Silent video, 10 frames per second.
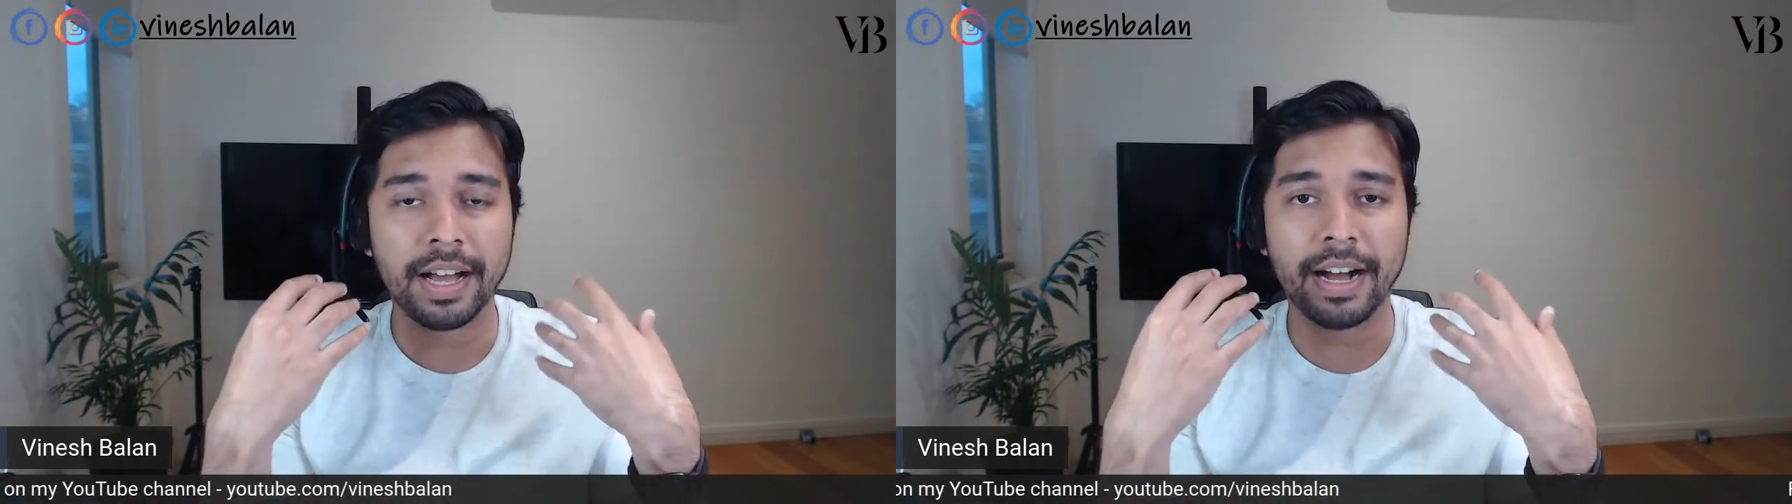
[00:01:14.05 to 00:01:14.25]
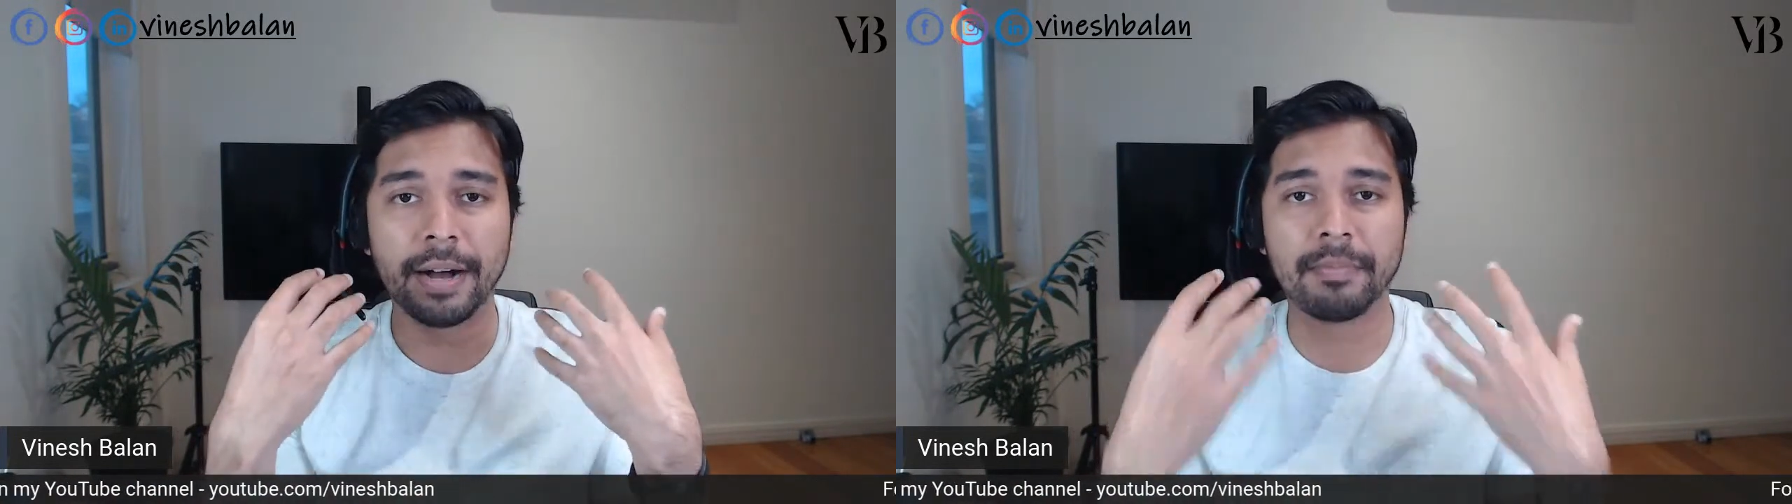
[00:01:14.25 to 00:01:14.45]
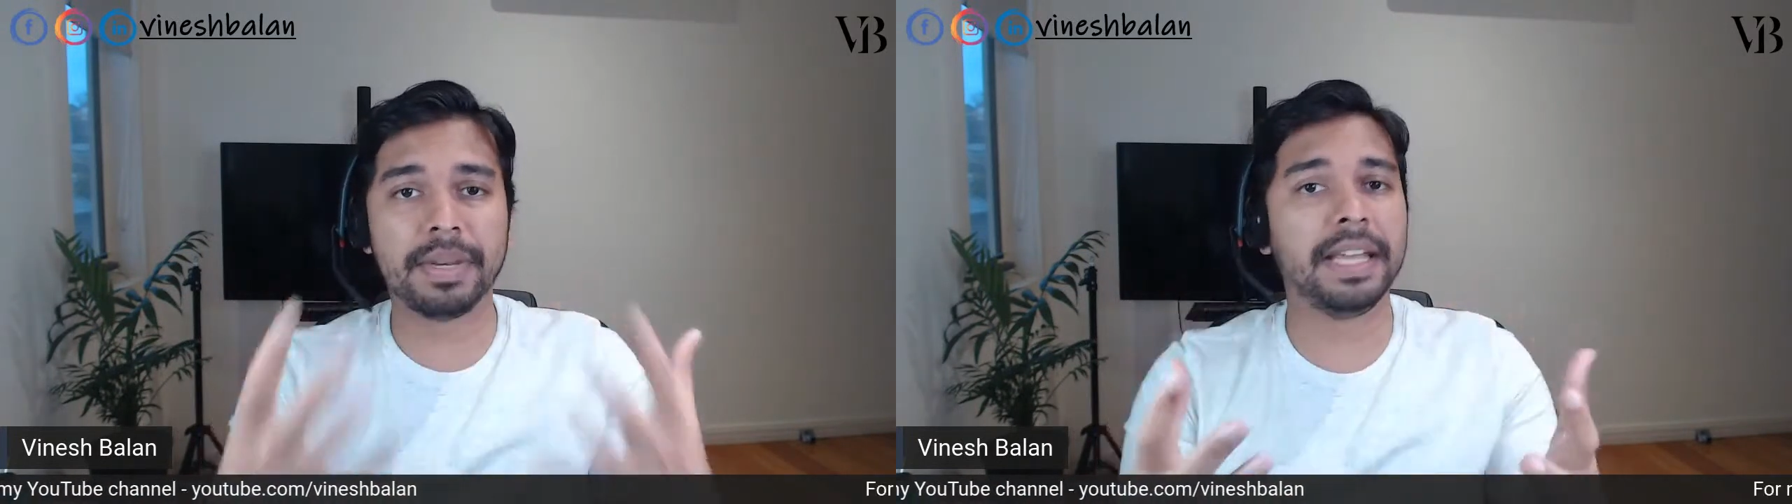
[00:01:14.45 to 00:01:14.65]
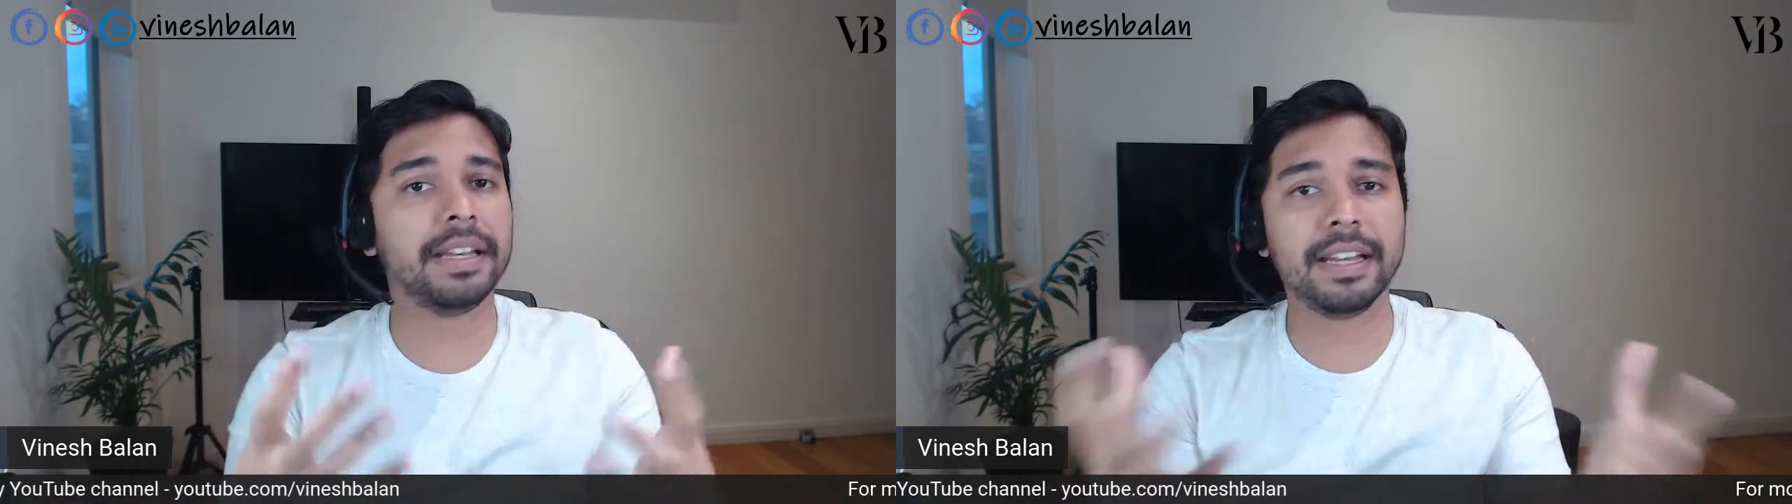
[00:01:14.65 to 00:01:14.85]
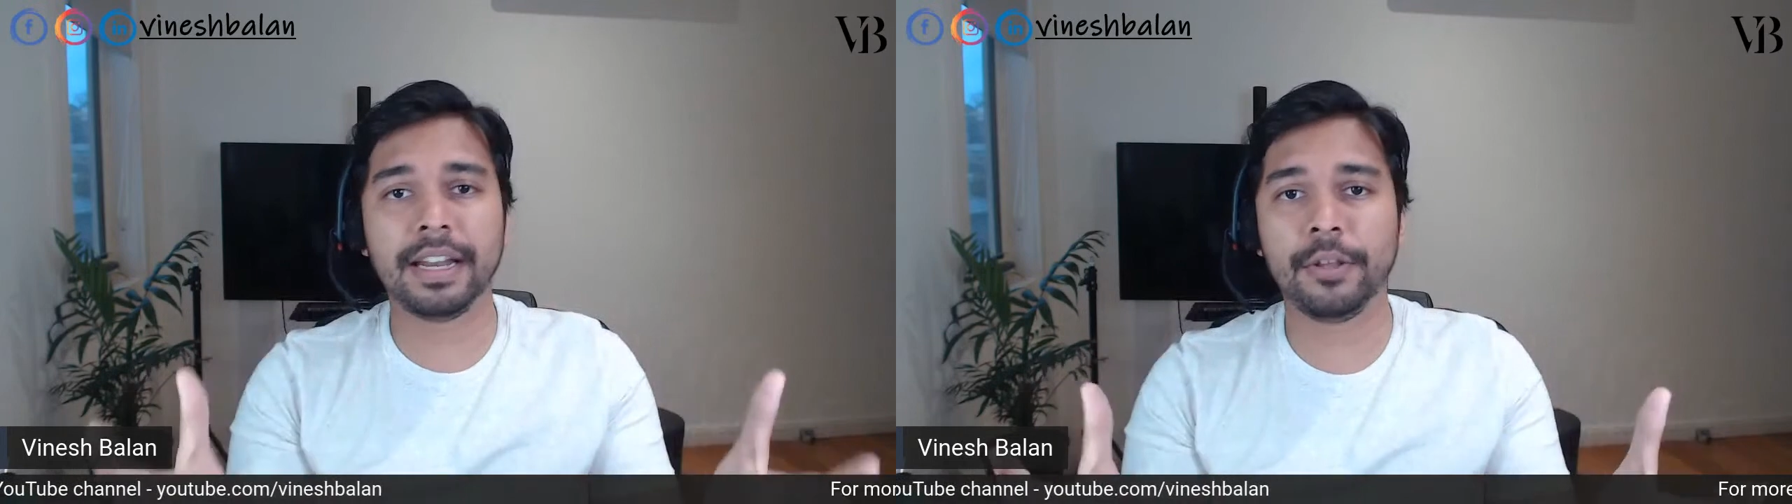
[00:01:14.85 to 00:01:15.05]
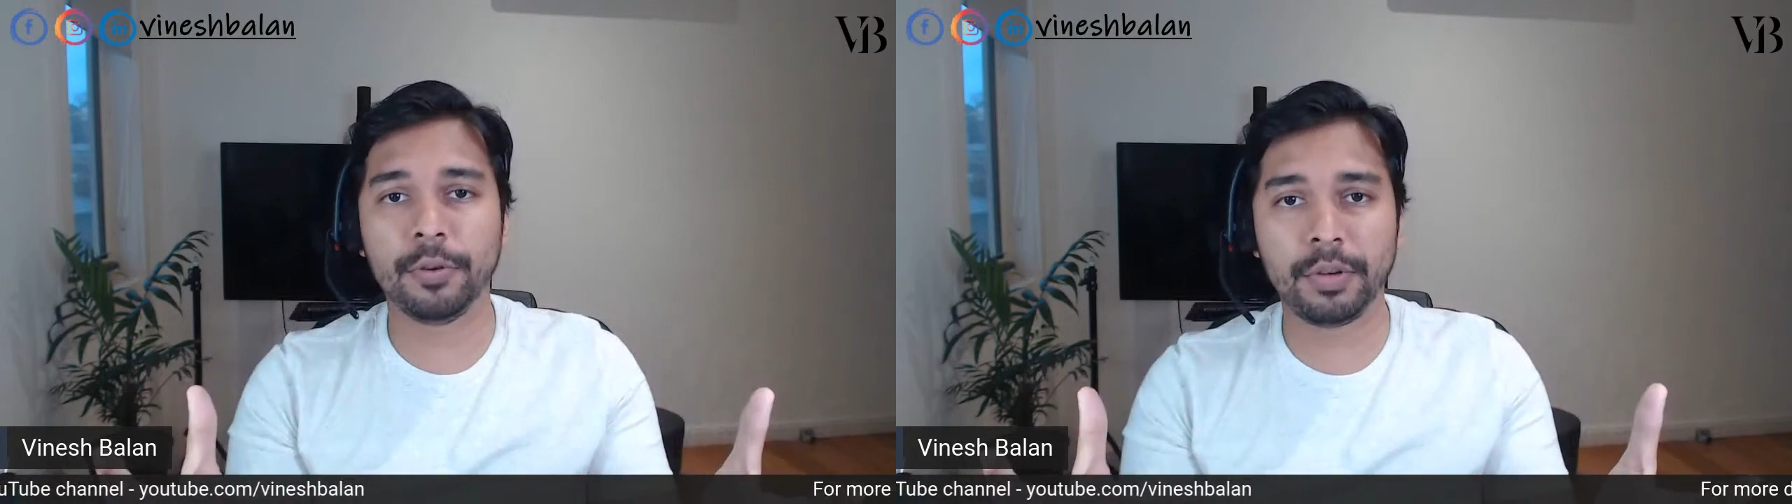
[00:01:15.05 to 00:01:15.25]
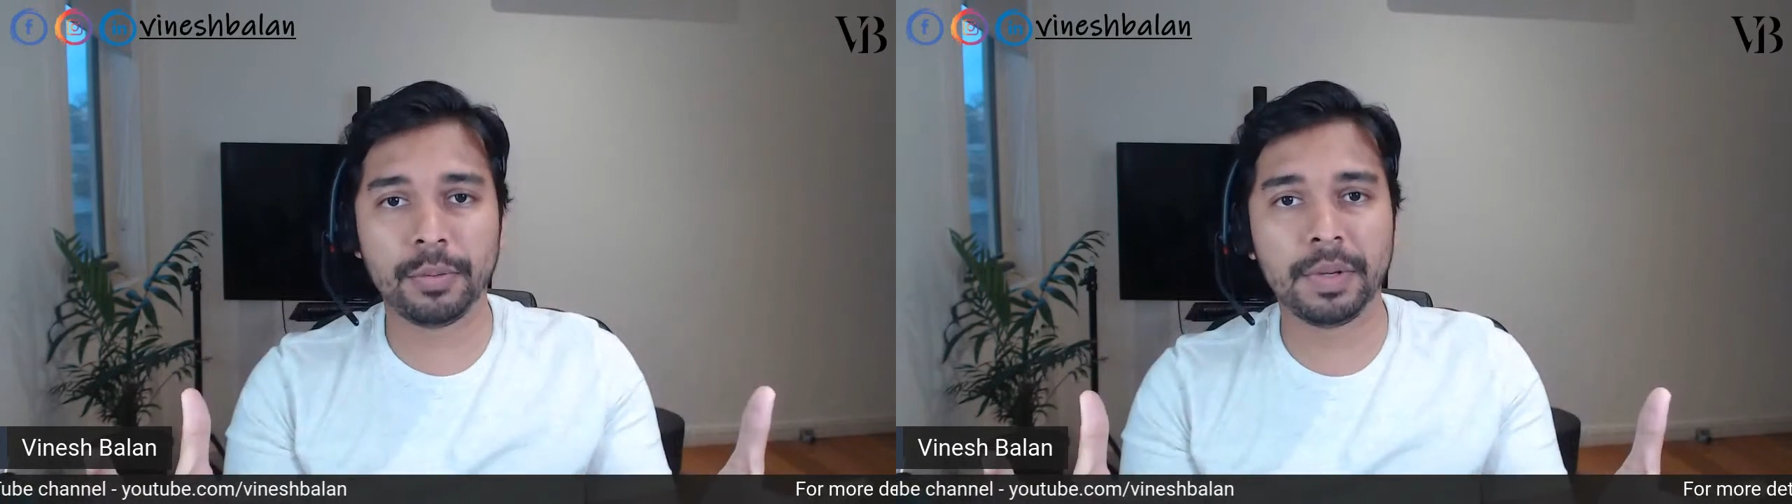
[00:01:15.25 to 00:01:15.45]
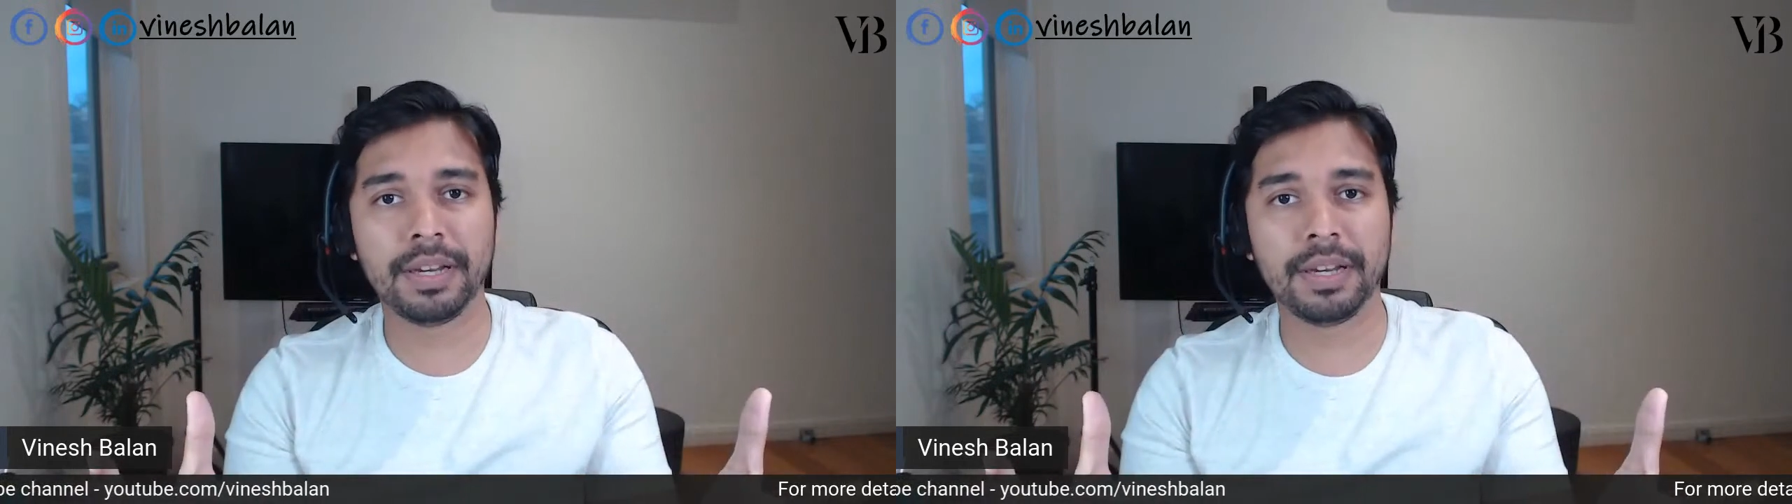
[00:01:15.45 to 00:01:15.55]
LinkedIn and YouTube